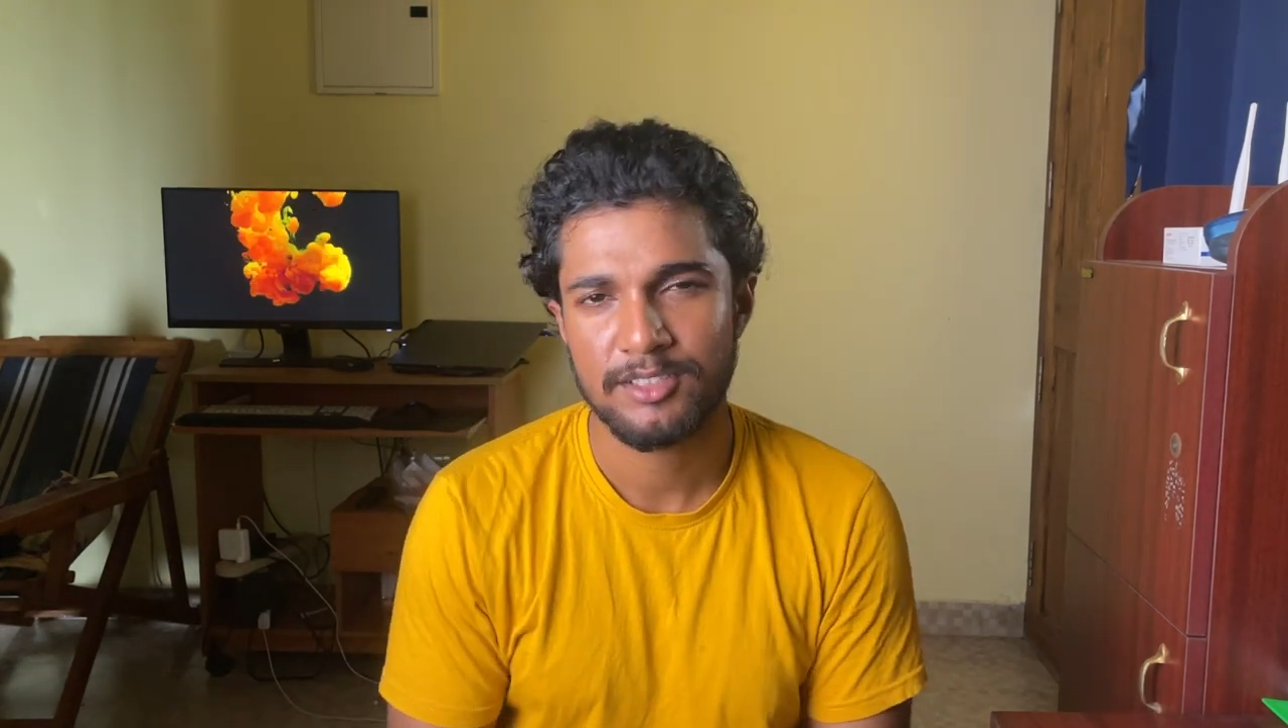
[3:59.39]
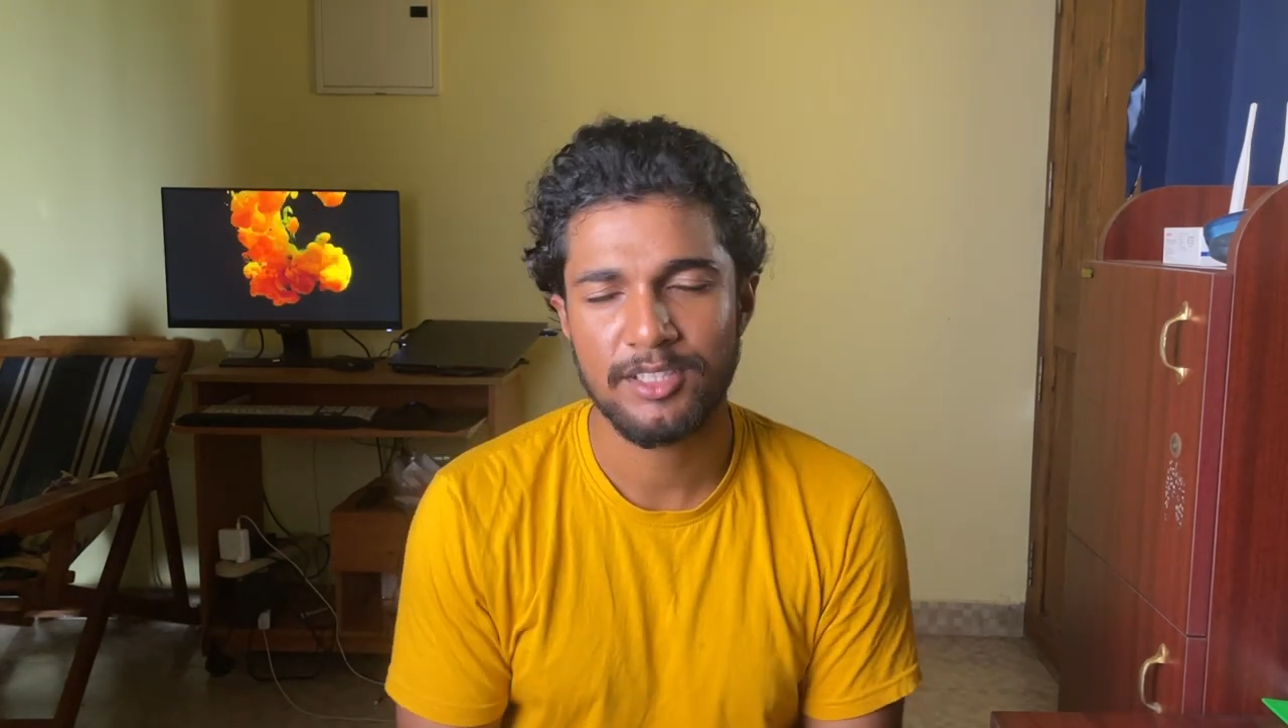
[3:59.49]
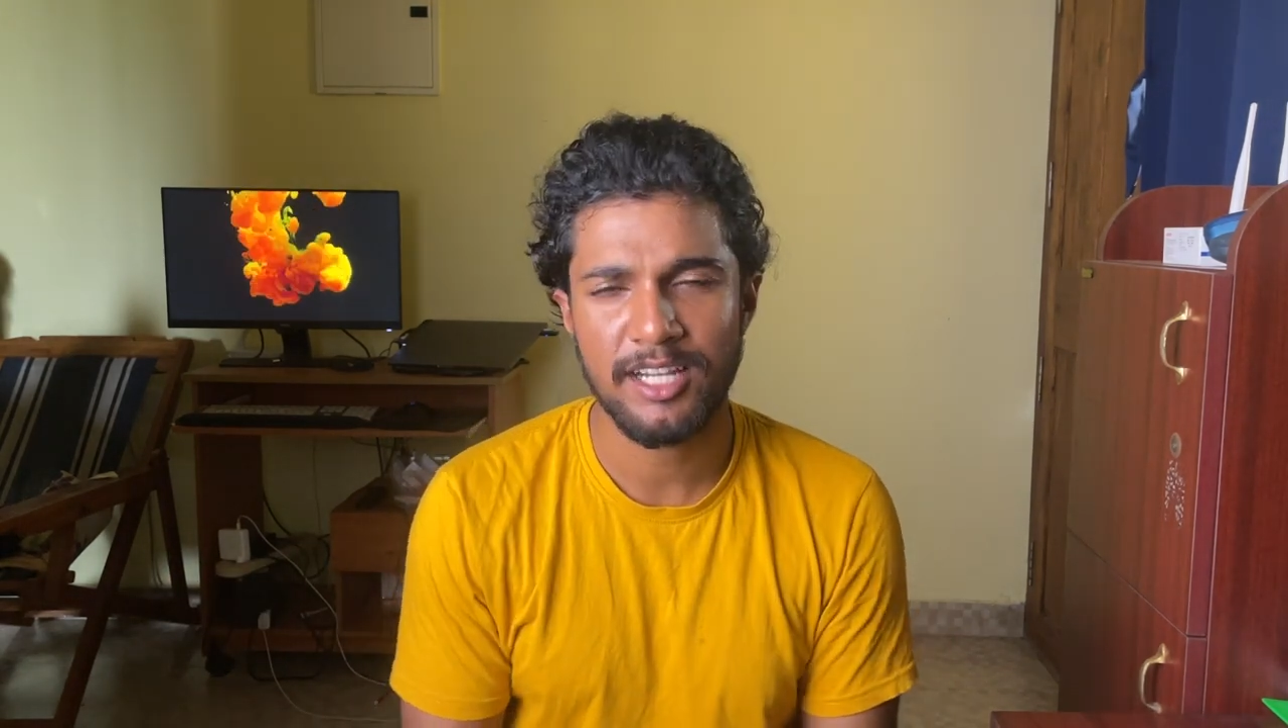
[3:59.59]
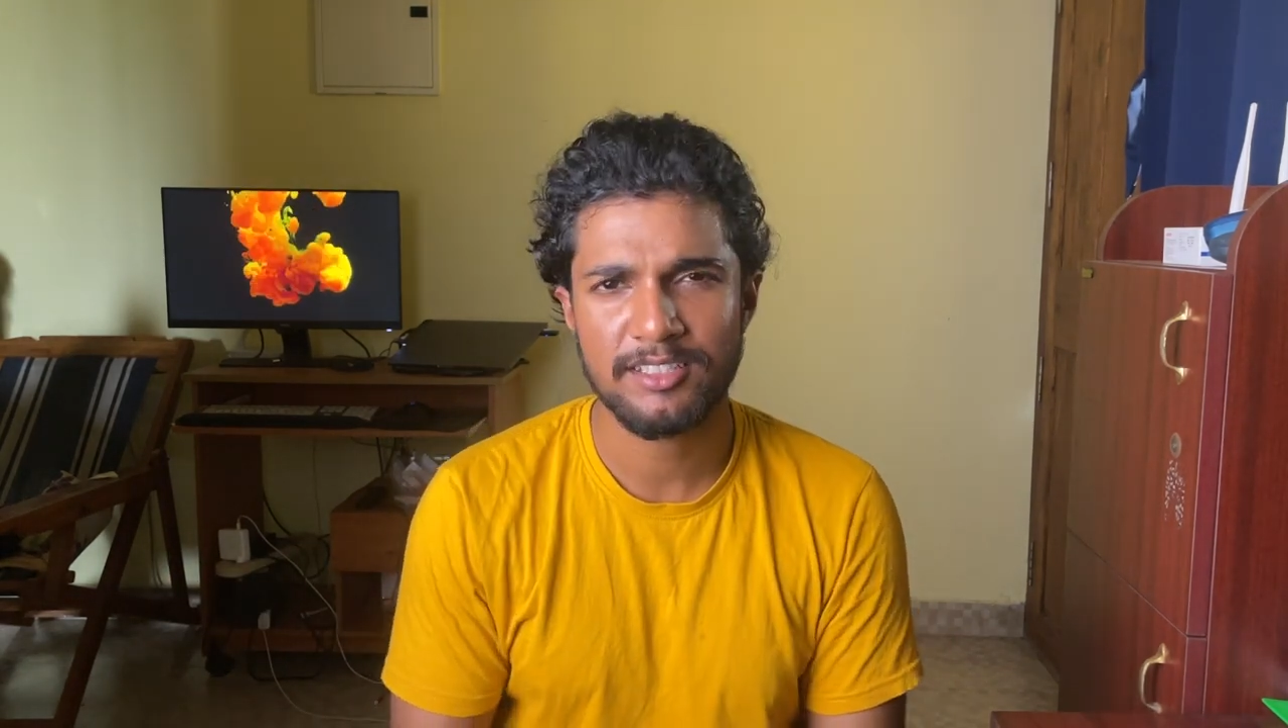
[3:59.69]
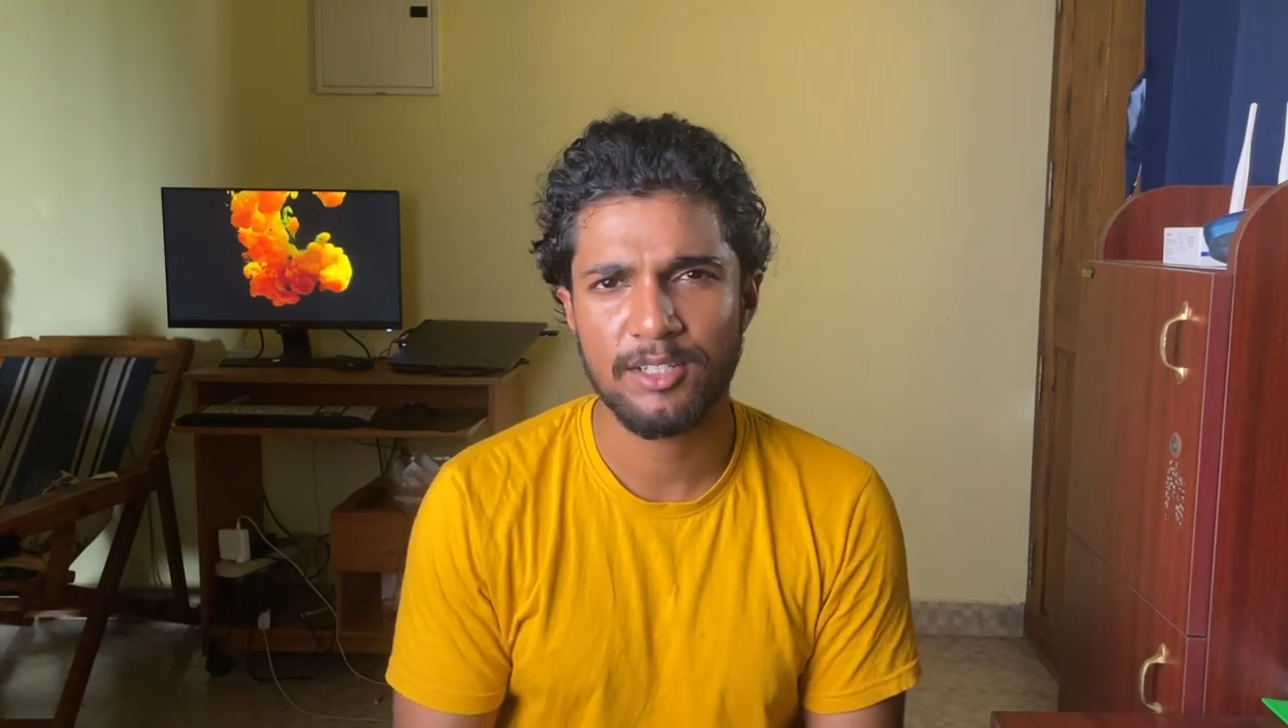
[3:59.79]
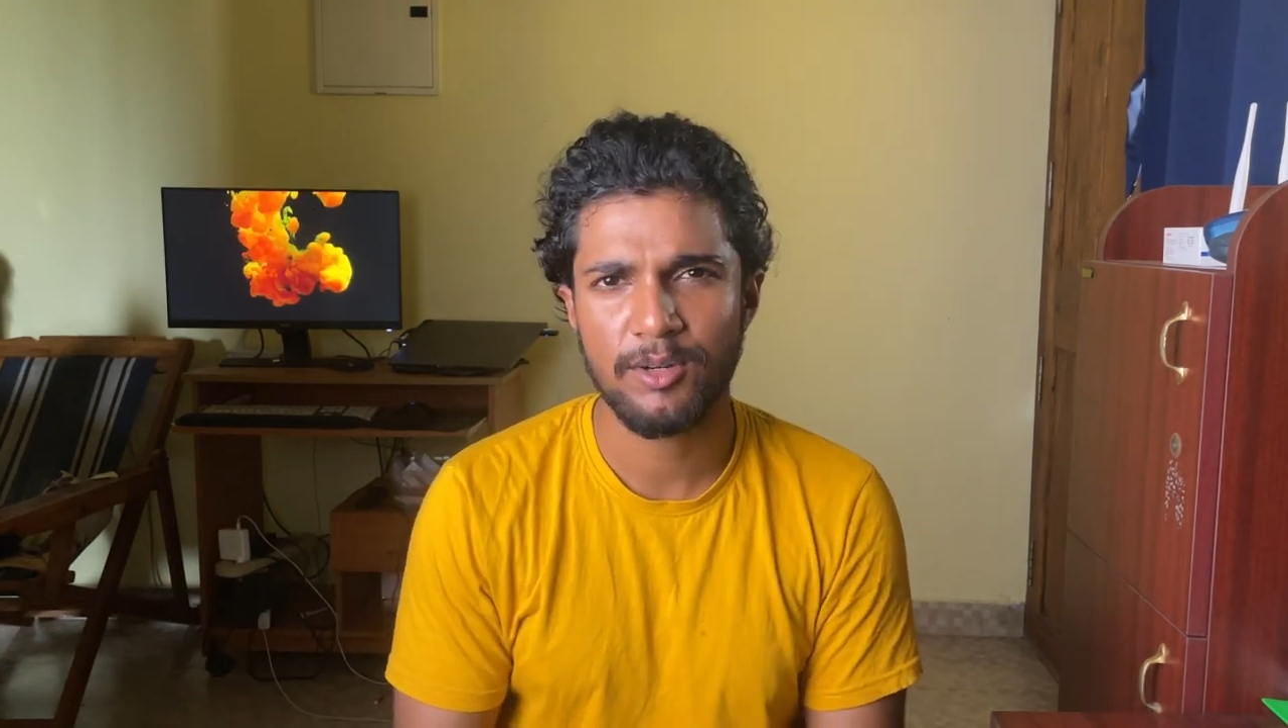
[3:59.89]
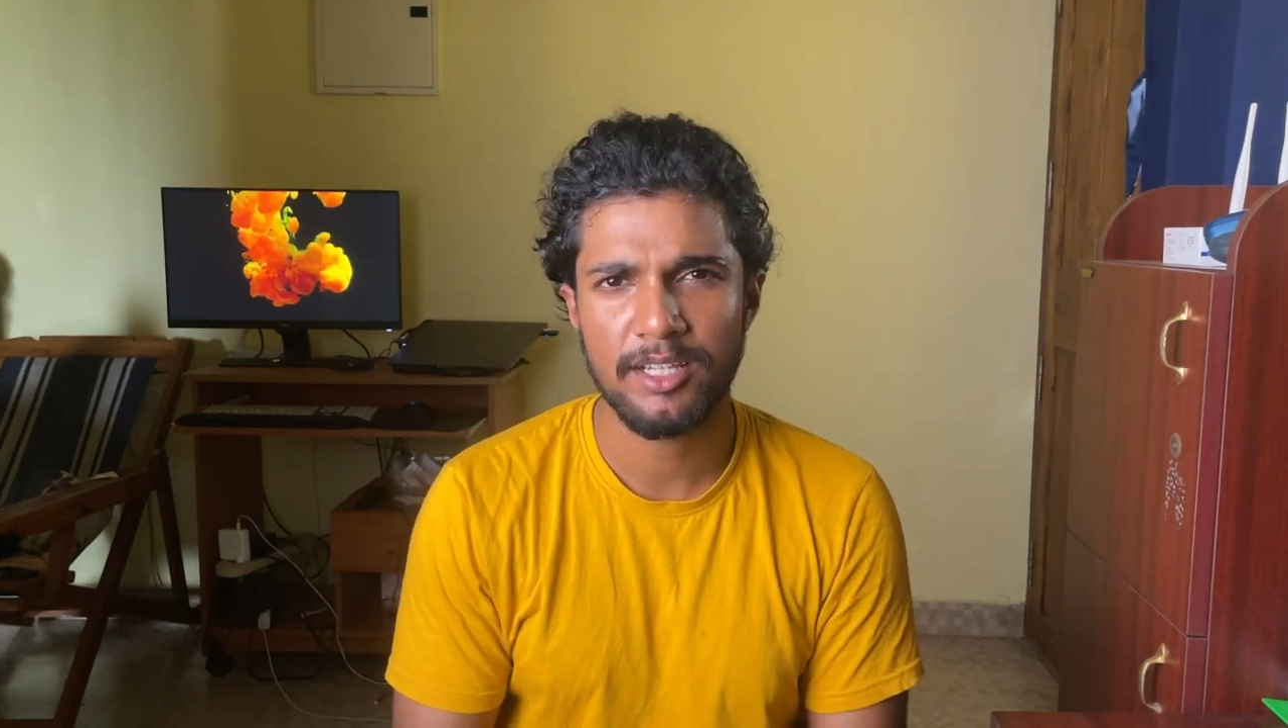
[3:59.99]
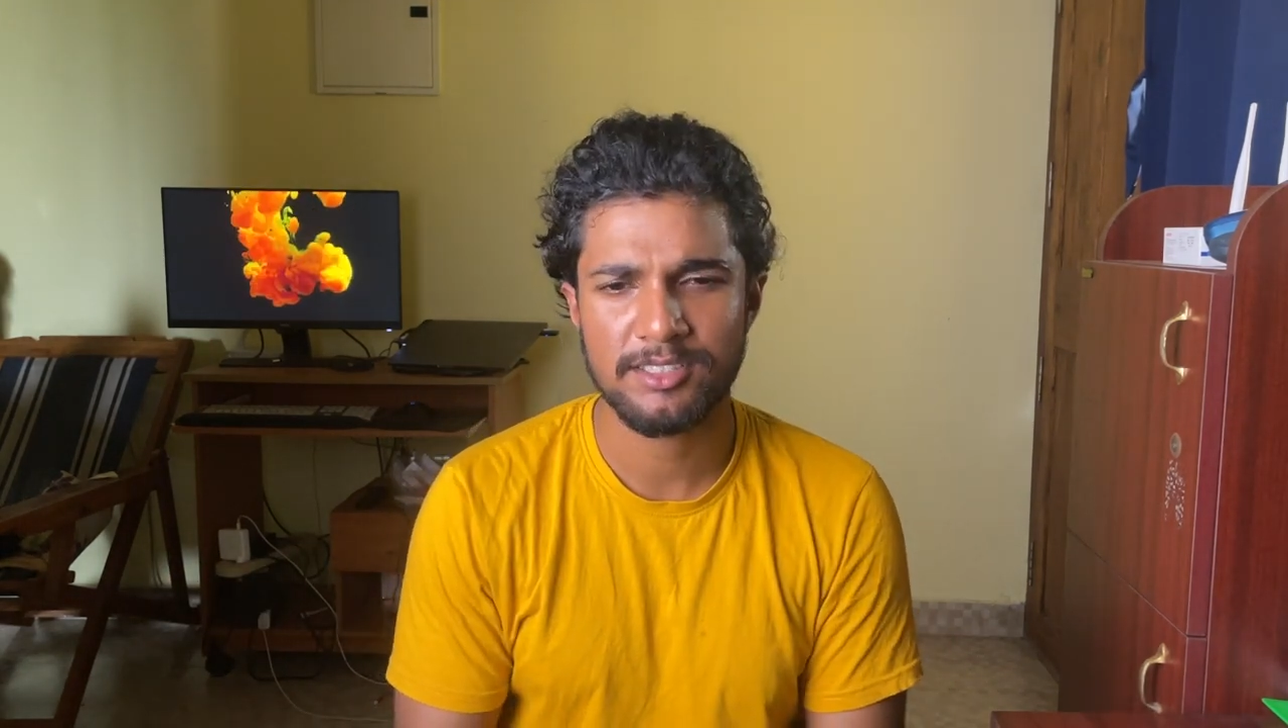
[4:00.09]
So that is how I